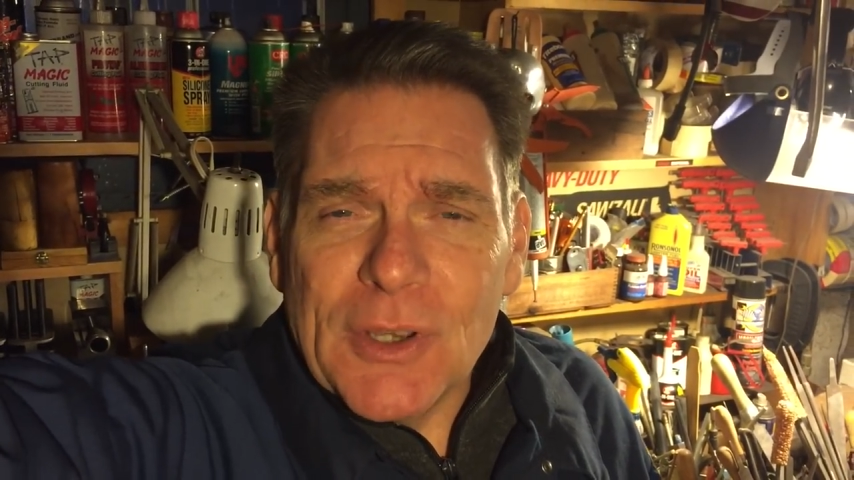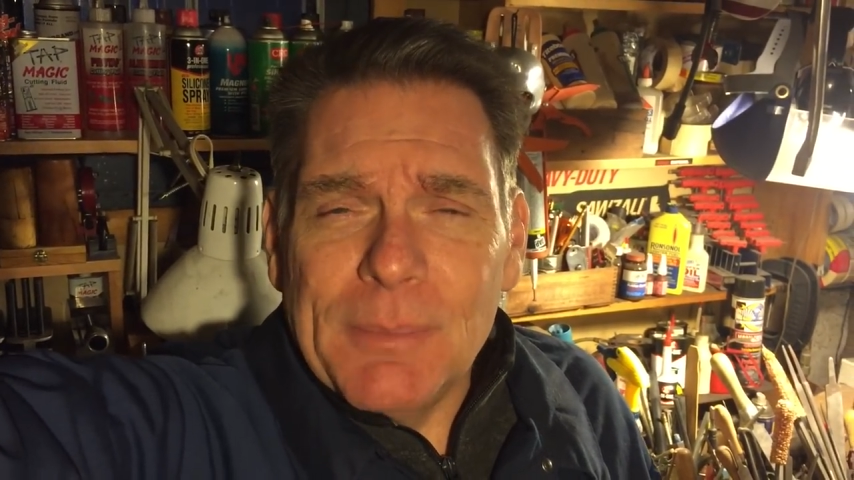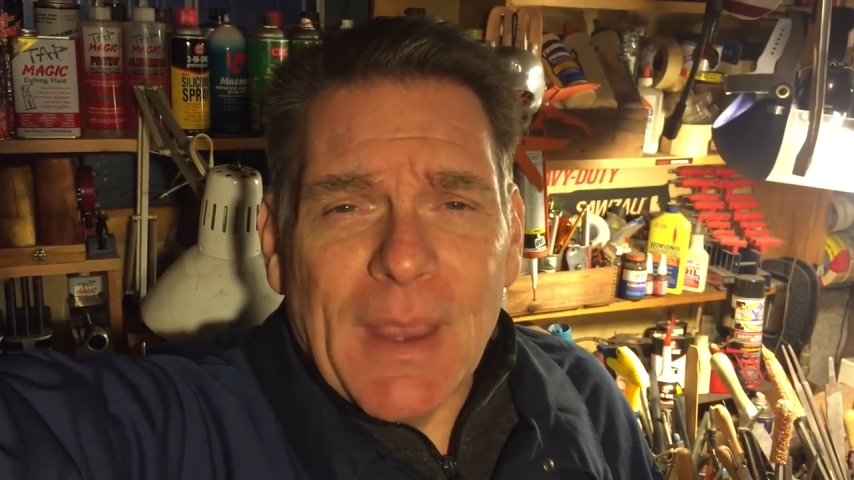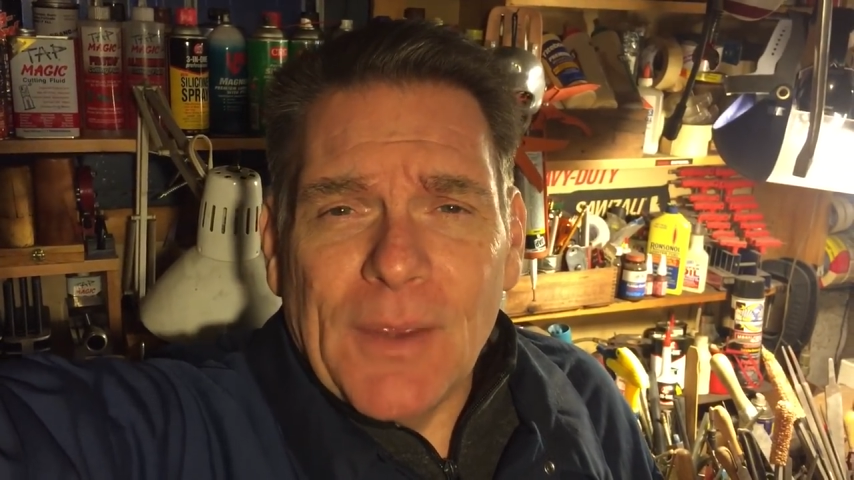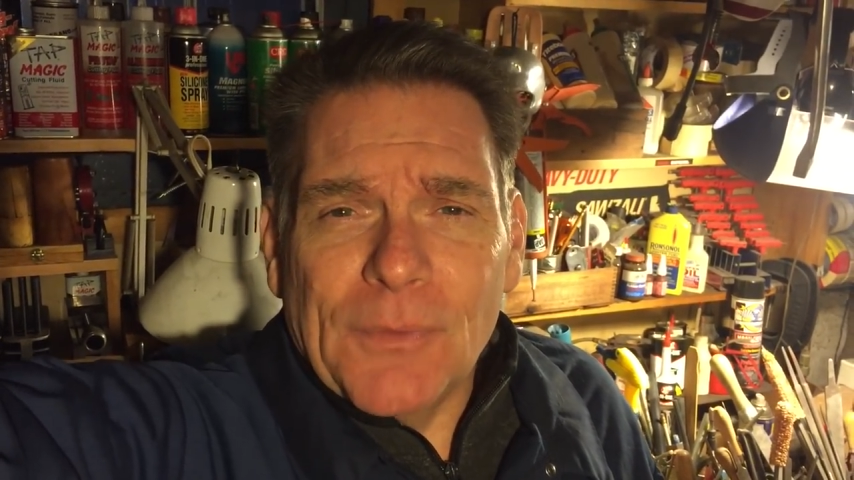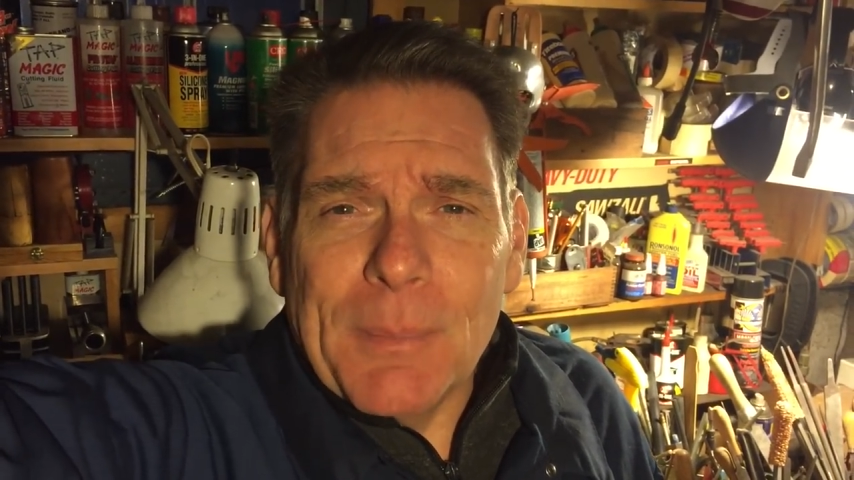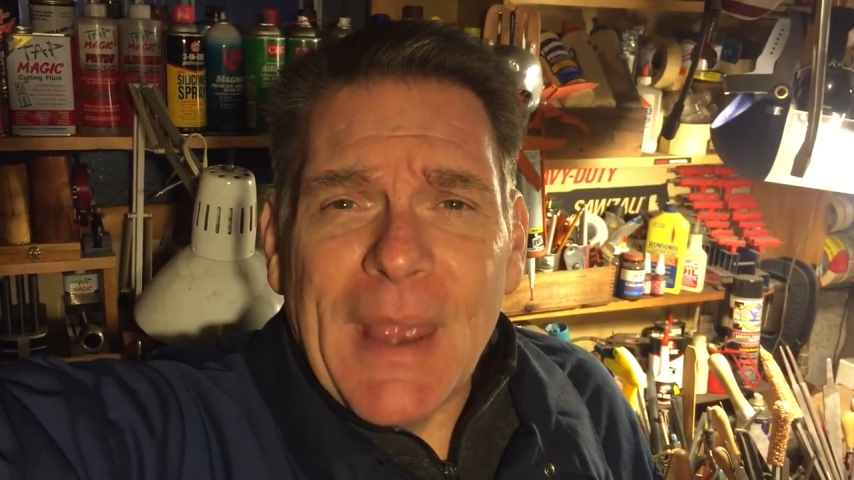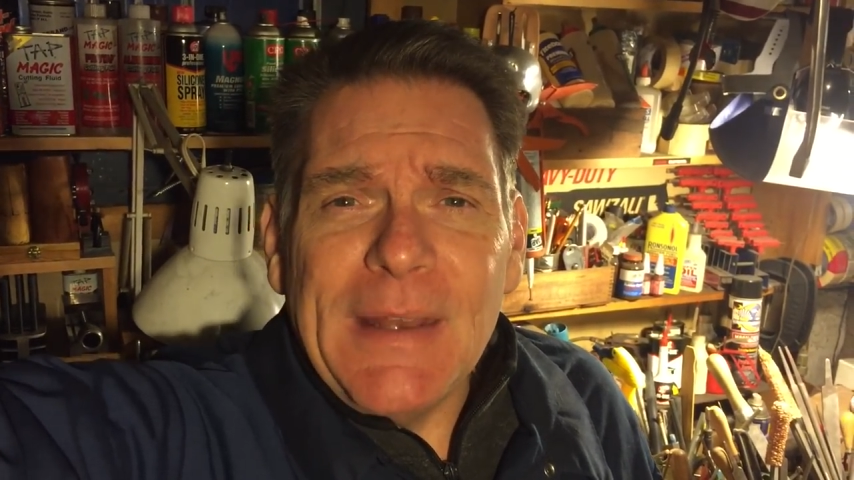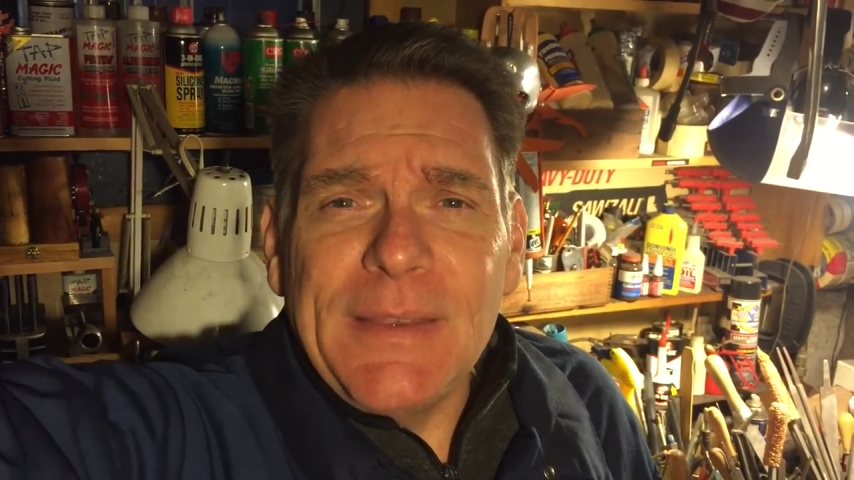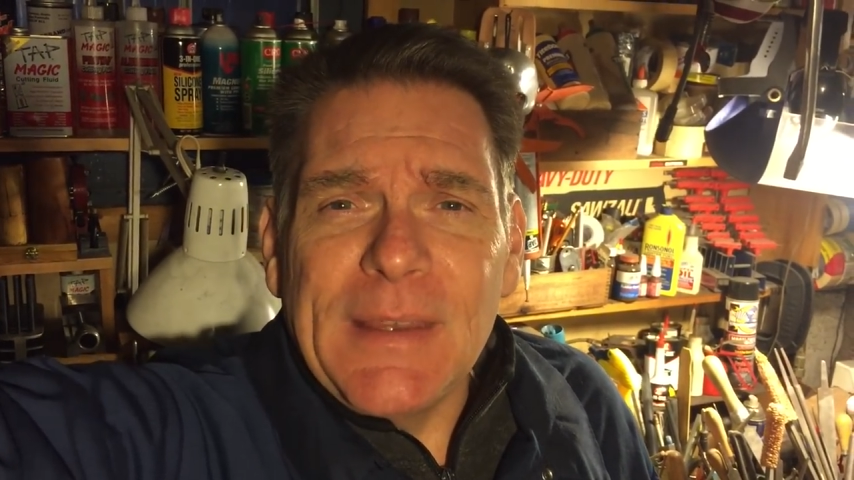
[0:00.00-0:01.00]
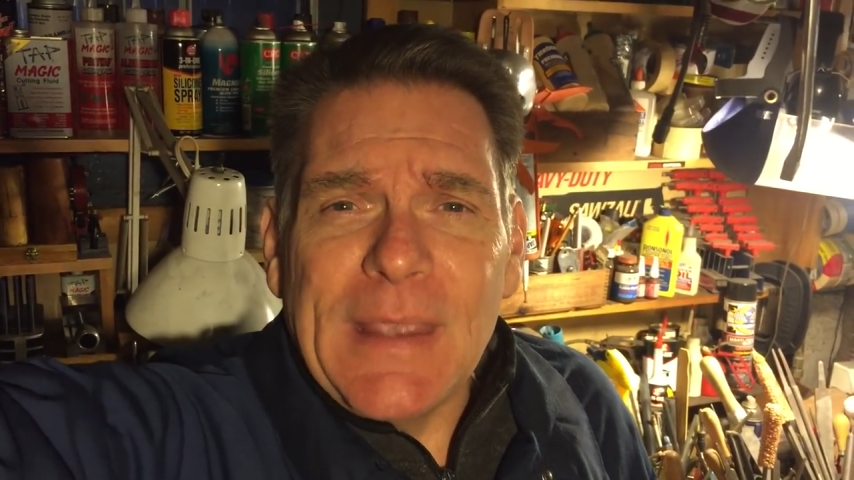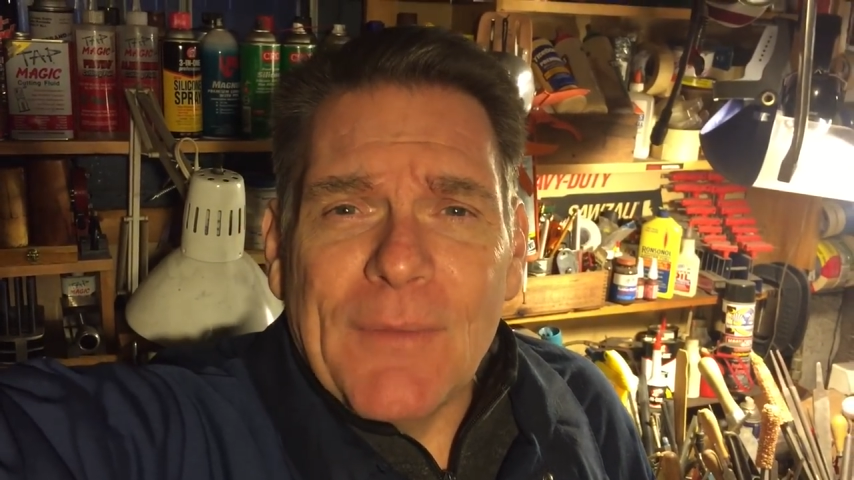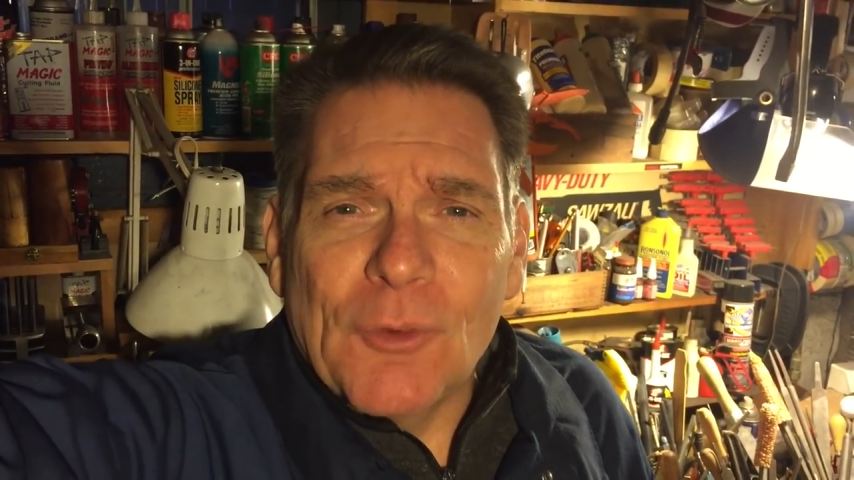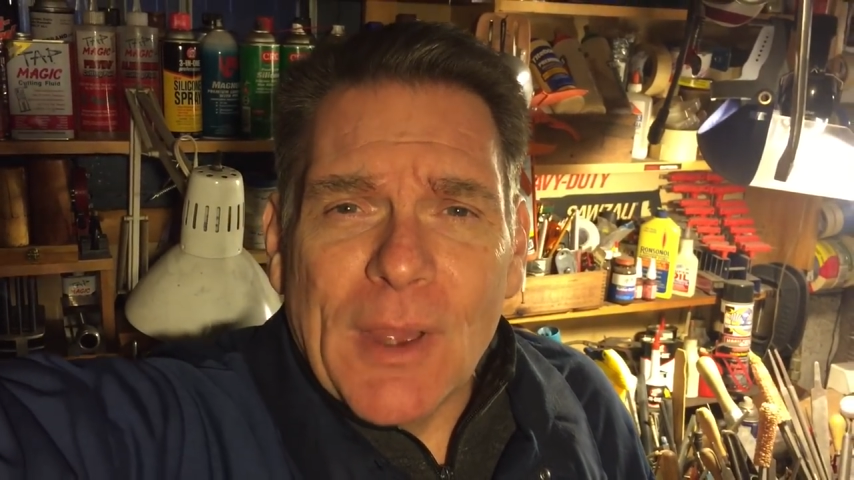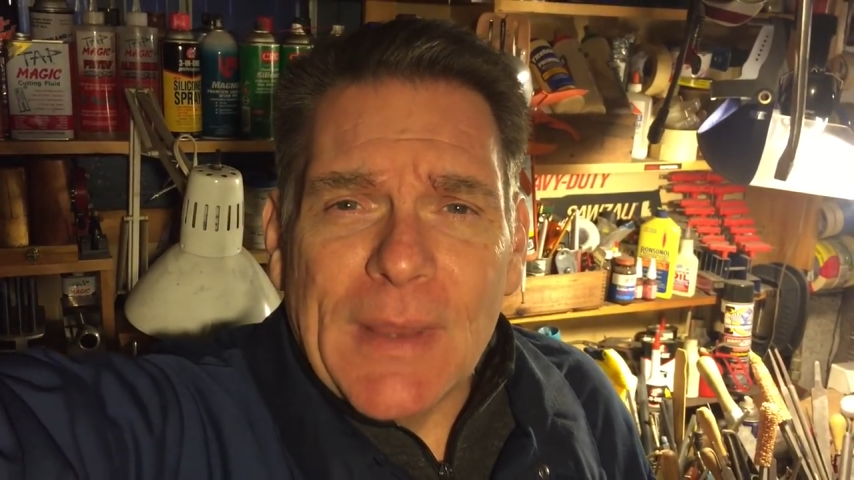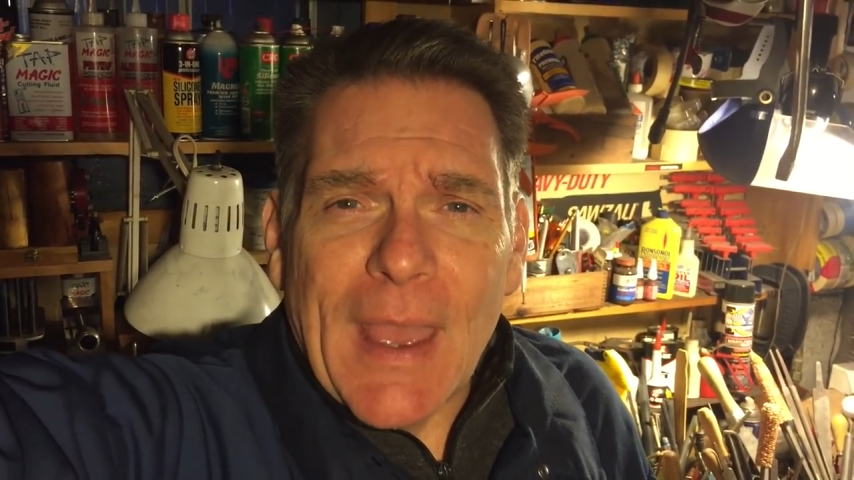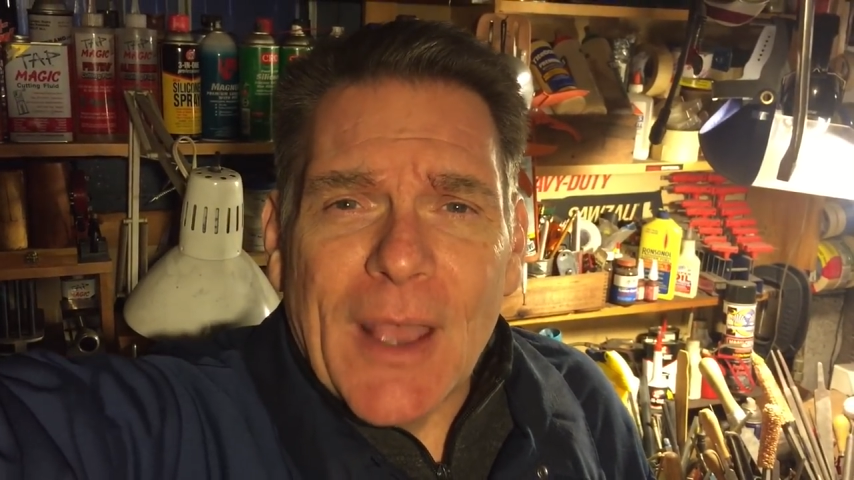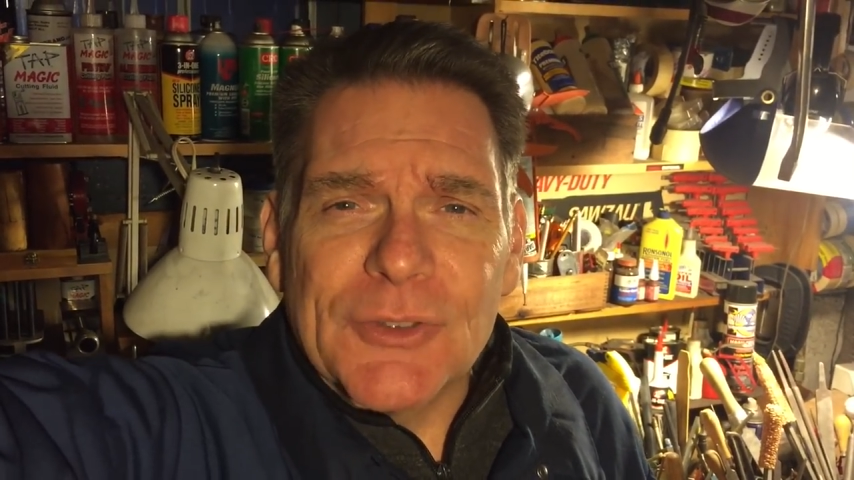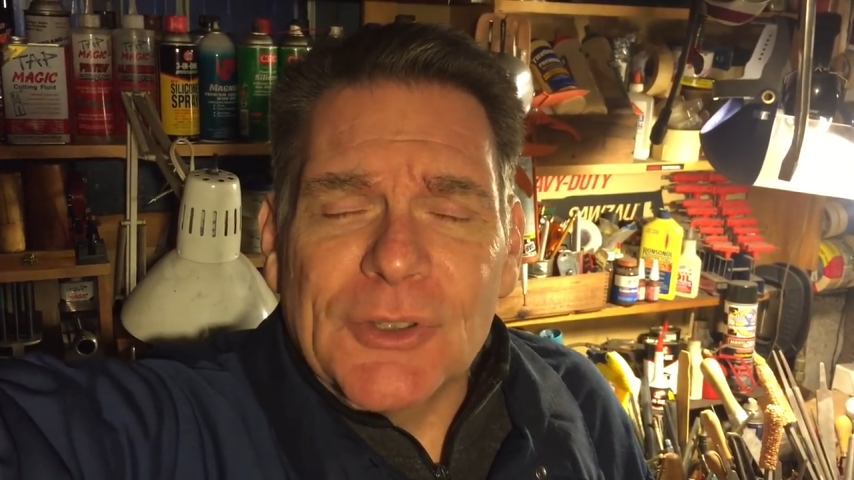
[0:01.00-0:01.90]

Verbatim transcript: You can make it from anything you have around the house.